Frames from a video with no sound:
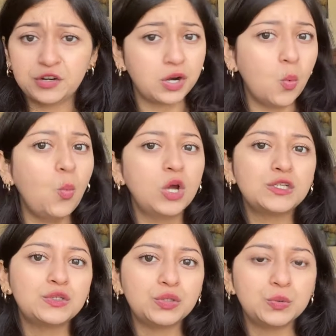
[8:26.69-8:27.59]
out what
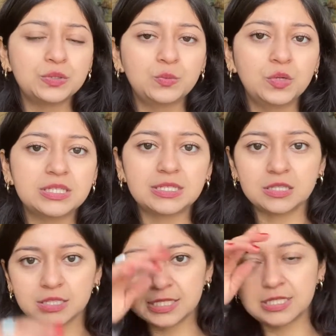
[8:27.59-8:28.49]
to do and what's
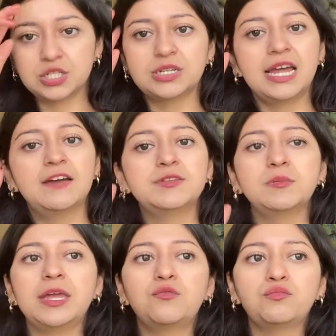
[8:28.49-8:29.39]
the decision I have to
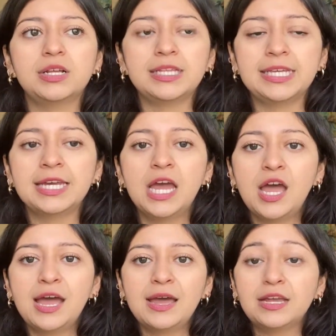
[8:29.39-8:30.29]
make really
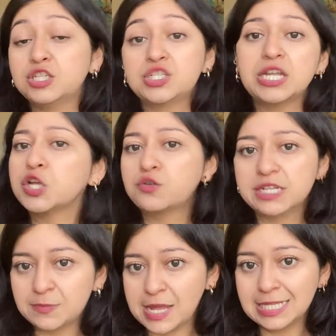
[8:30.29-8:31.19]
just
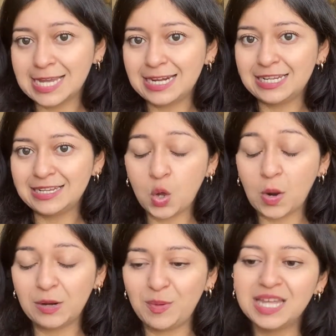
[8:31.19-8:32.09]
increased my anxiety
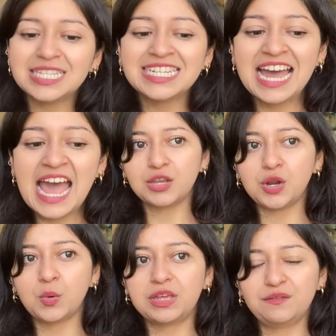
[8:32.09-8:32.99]
quite a bit. You
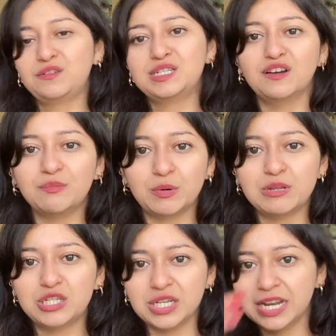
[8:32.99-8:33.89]
know, give yourself
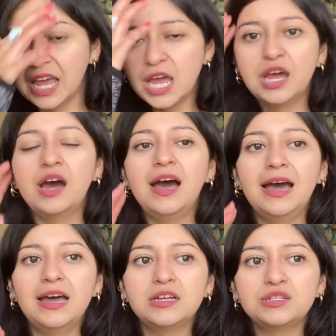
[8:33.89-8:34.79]
permission
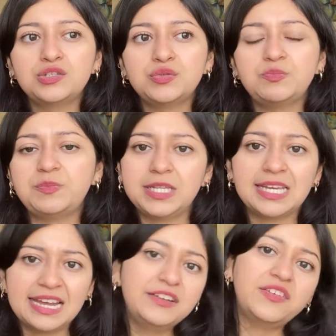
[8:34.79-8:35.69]
to be
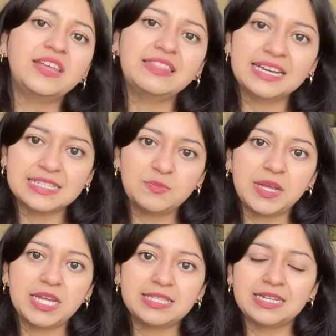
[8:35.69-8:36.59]
kind of in that
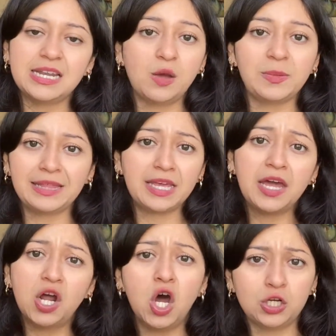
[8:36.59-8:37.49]
space and not be like at
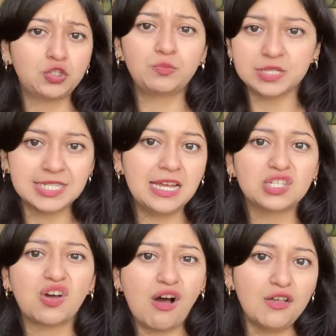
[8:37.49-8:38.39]
100%
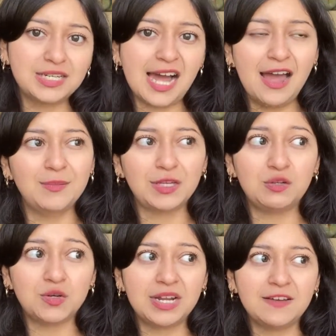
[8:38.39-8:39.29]
all the time. Like you
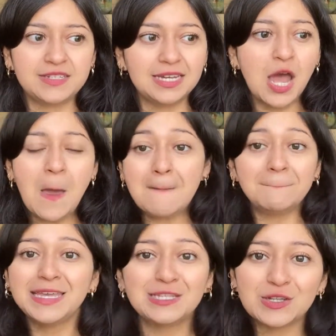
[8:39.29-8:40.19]
don't have to
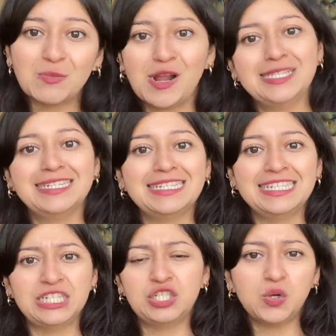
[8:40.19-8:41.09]
be so present
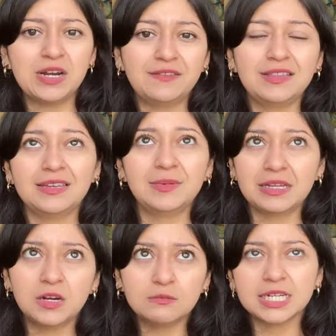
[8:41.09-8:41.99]
and enjoy everything and be
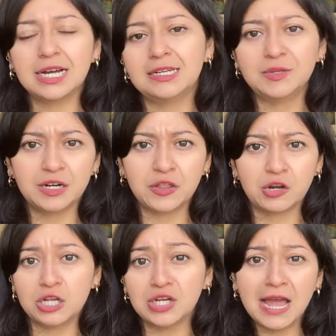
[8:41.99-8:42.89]
like, oh my god, I'm in another
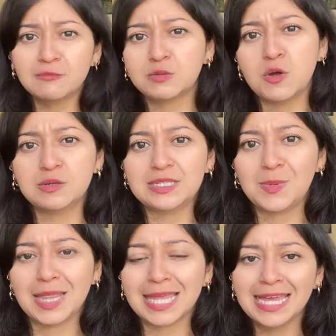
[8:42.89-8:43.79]
country, I'm supposed to be
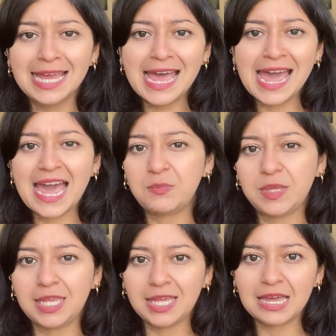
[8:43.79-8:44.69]
like
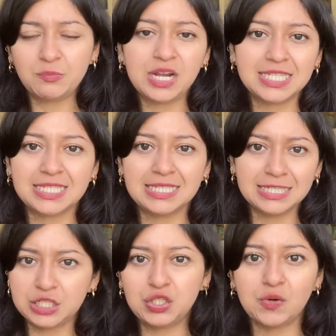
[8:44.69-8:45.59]
happy and present
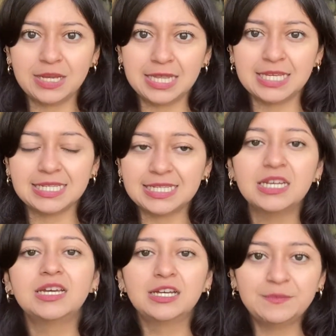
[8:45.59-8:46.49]
and enjoying this.
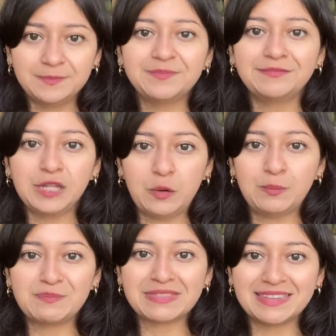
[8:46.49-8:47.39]
No,
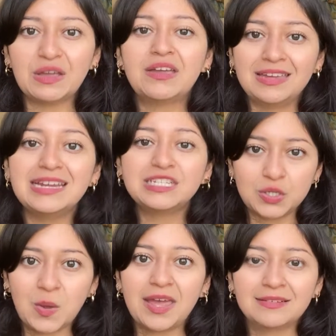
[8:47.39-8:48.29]
it's
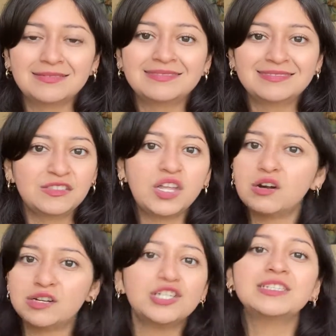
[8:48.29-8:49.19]
okay. There are
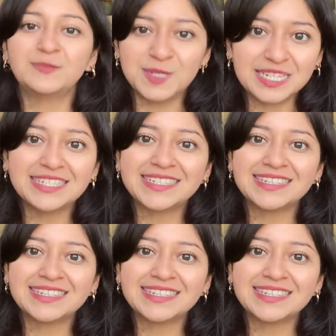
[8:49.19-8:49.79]
just some days